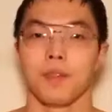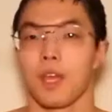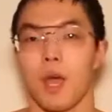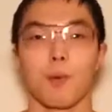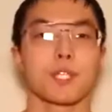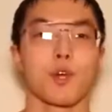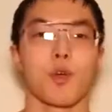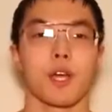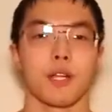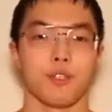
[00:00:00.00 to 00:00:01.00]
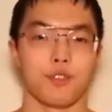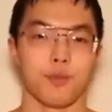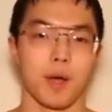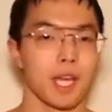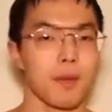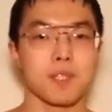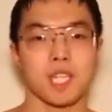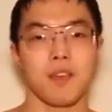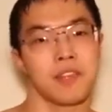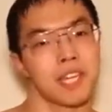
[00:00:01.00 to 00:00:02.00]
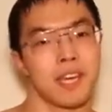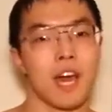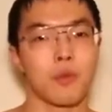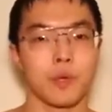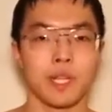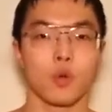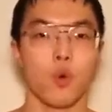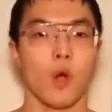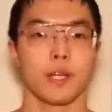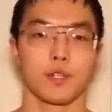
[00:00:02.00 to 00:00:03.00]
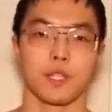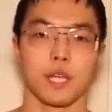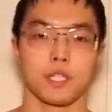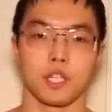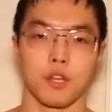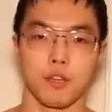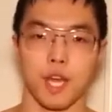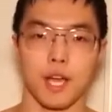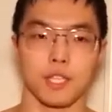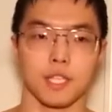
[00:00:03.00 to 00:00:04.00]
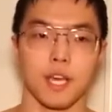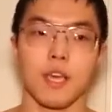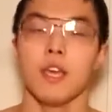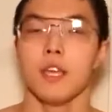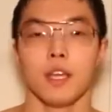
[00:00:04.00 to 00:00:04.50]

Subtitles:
Hey, what's going on YouTube? My name is David and I got a really cool exercise to show you guys today.